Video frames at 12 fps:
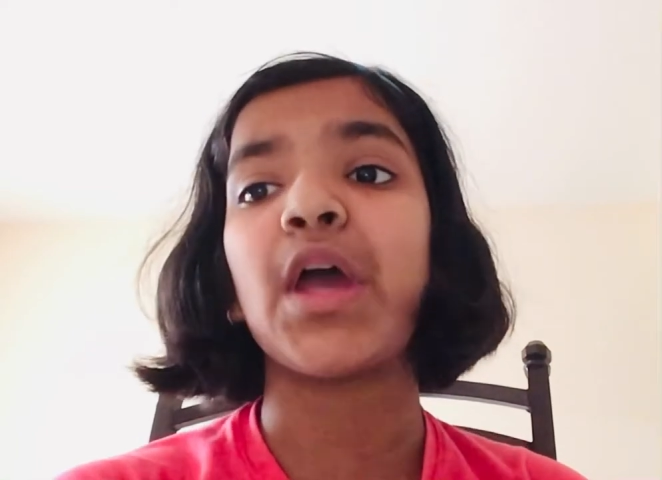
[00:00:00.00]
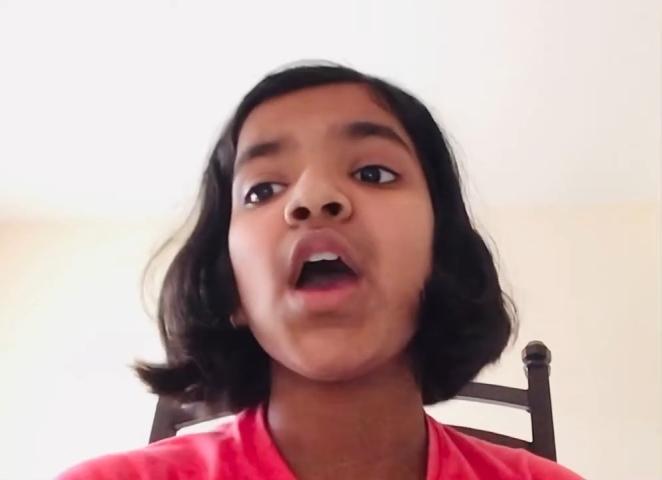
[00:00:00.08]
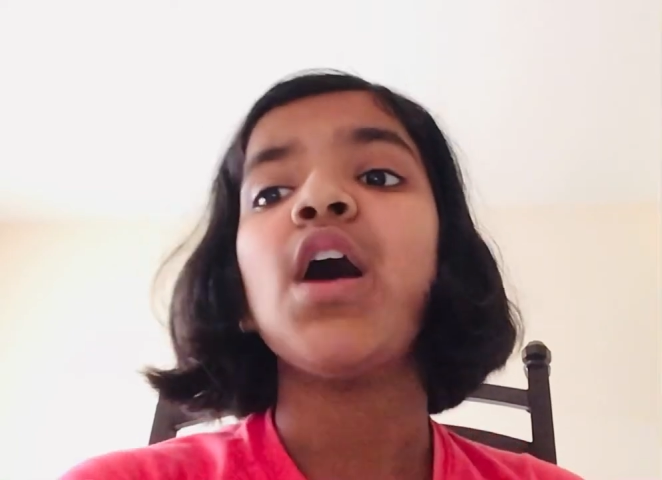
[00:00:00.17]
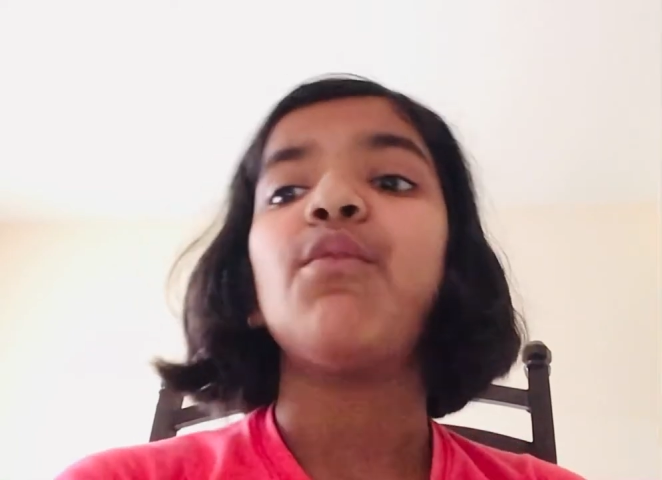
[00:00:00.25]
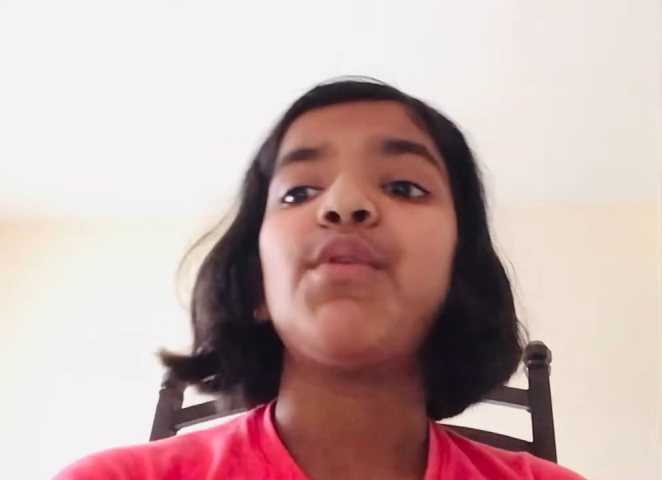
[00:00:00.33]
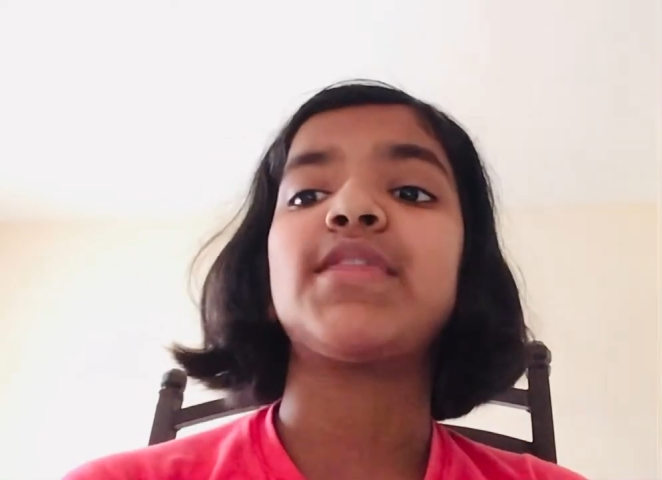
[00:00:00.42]

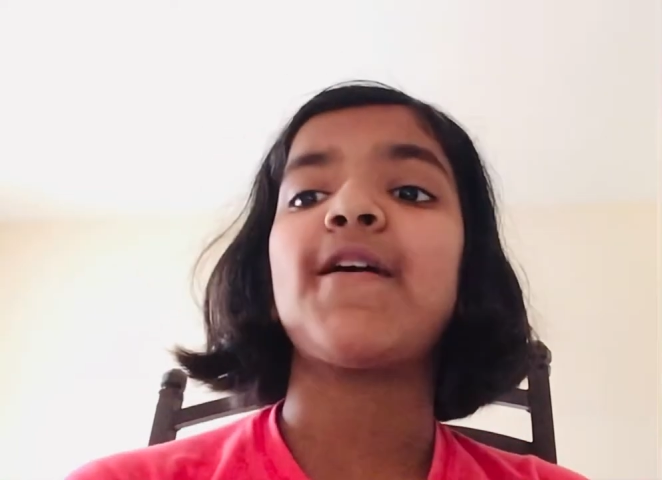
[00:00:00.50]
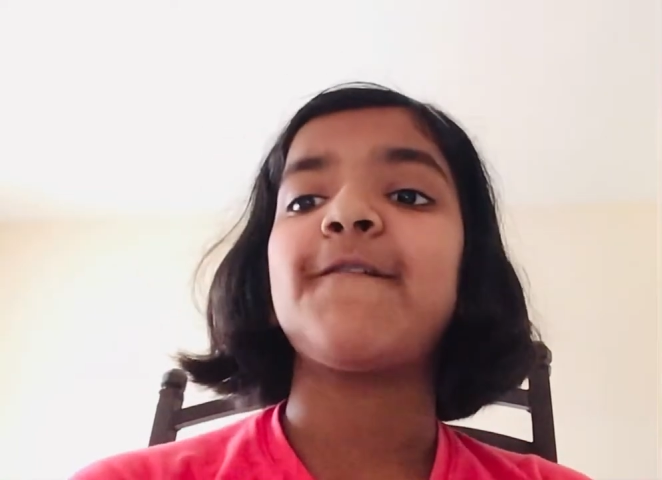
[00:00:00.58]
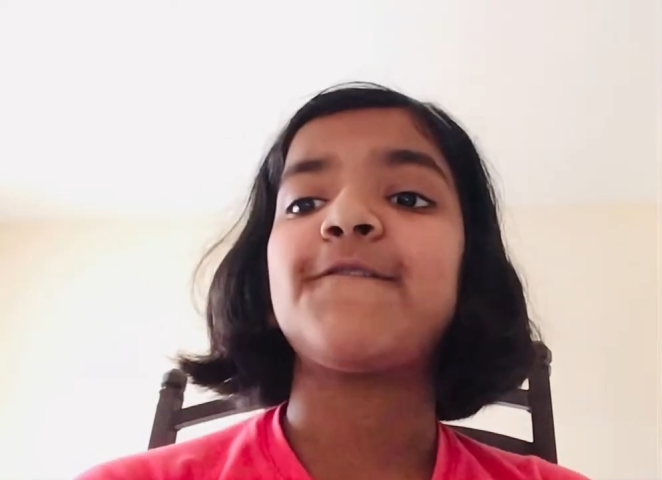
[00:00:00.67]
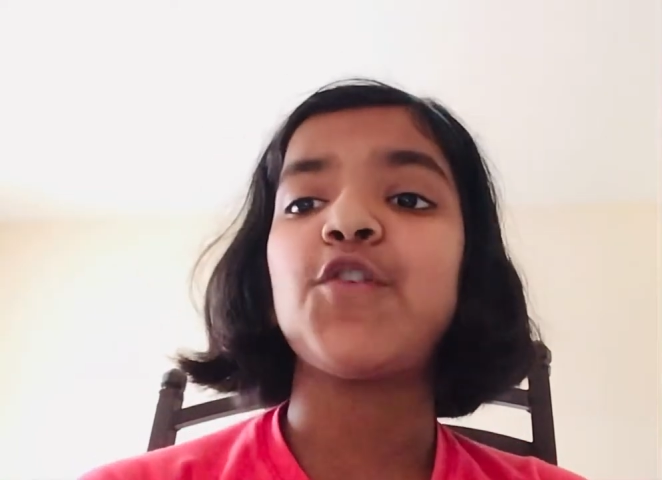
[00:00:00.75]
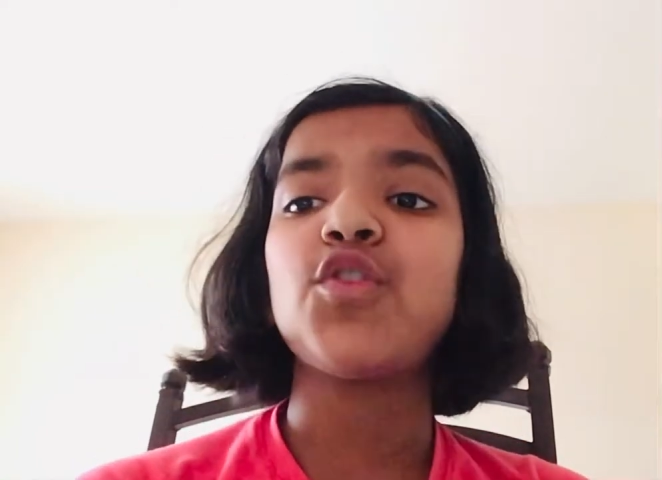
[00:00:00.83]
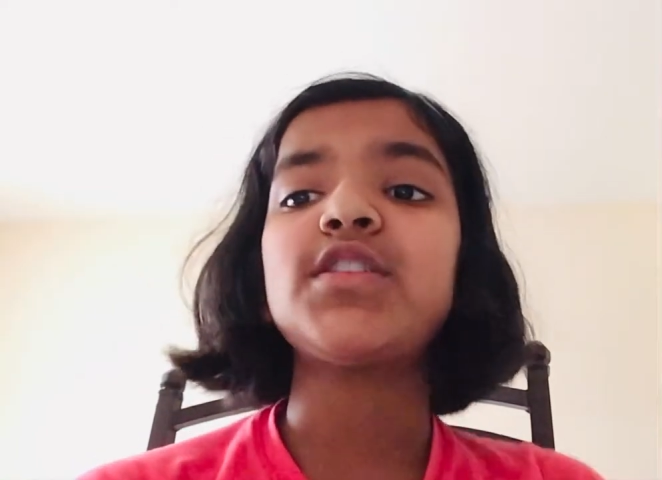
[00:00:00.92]
what the
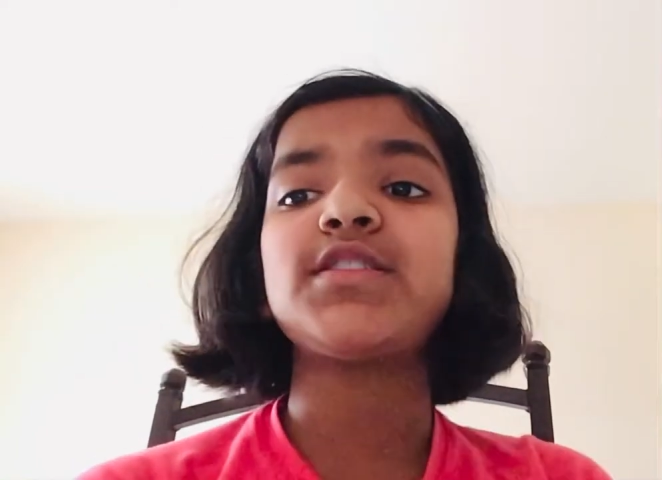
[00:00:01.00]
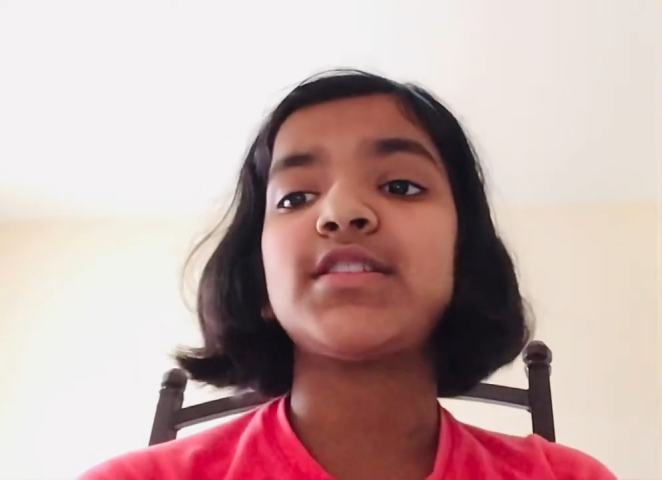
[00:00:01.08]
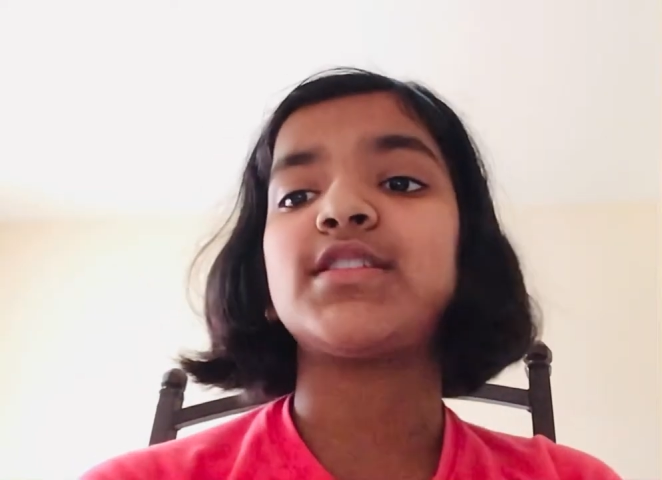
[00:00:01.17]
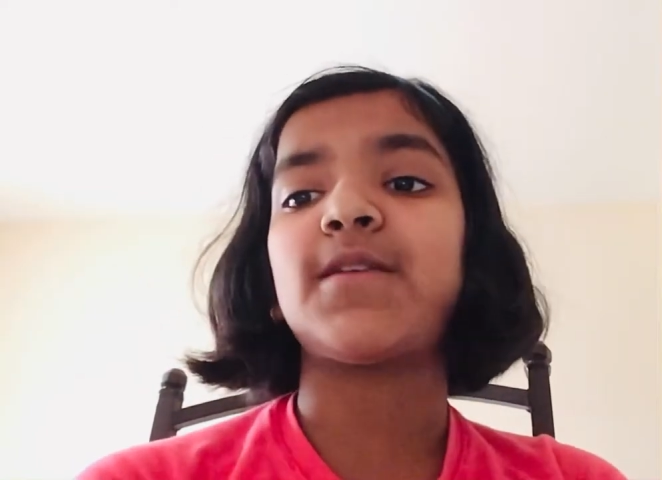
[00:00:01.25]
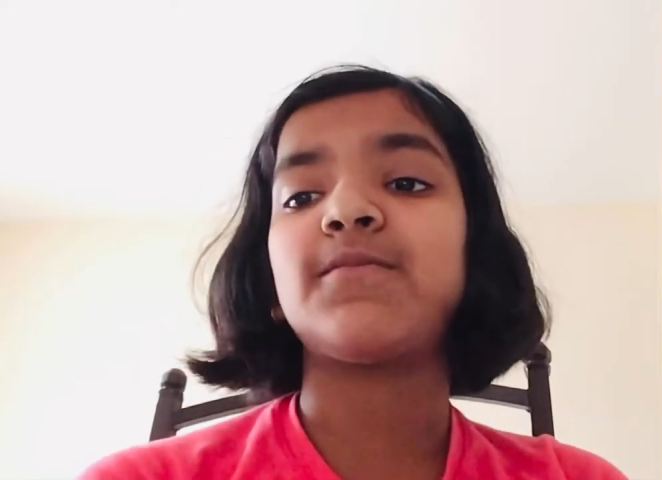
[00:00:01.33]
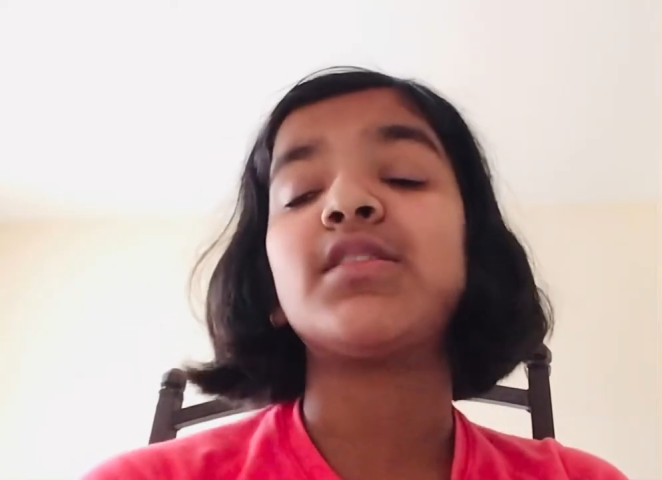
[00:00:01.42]
four
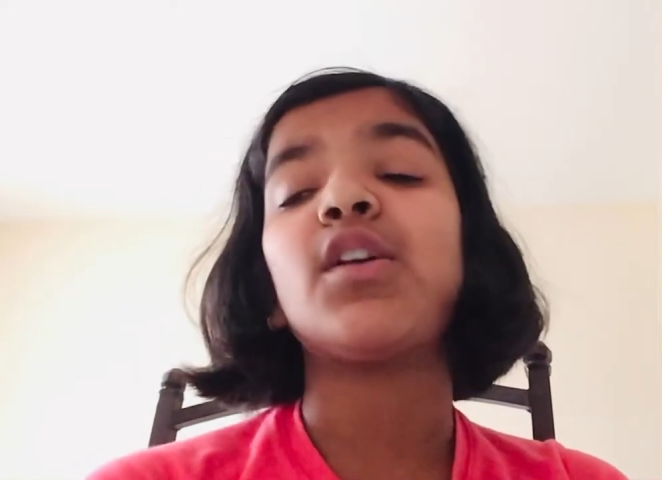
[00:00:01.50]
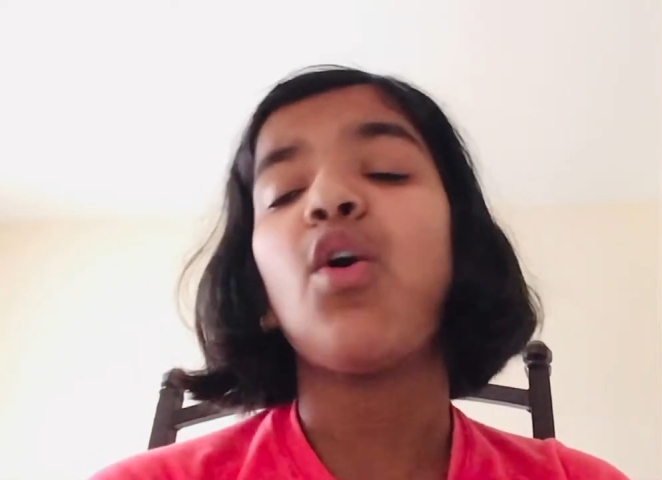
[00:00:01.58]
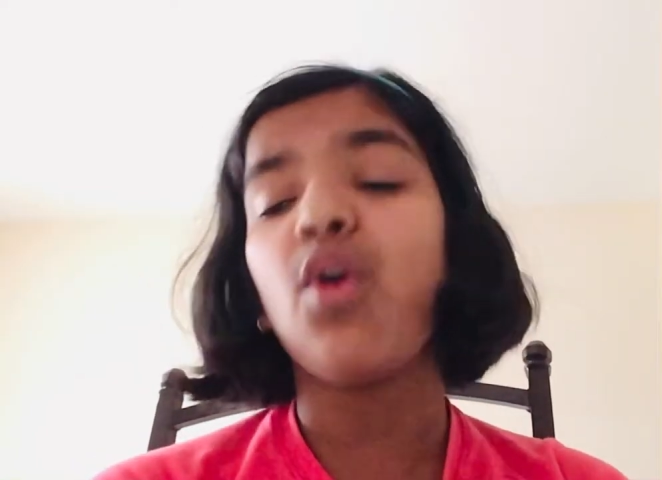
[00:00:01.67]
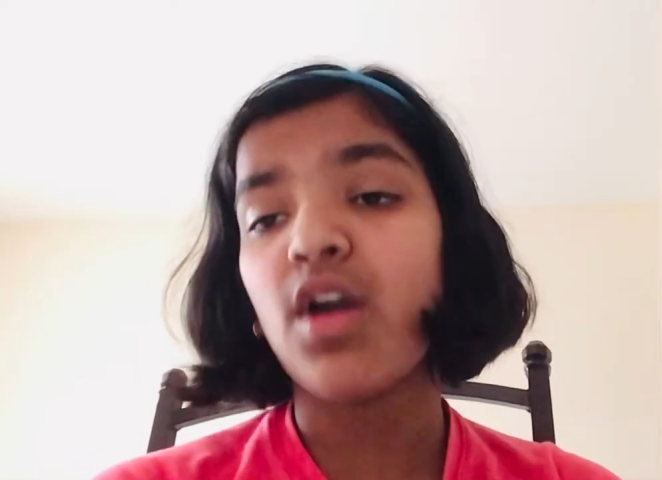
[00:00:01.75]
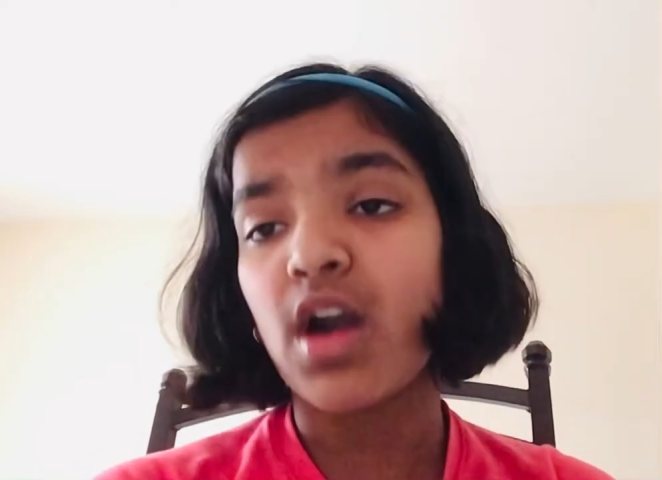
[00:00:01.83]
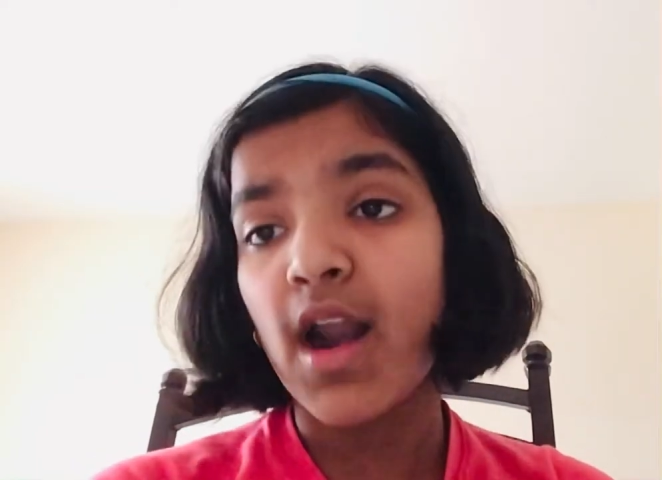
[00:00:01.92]
systems or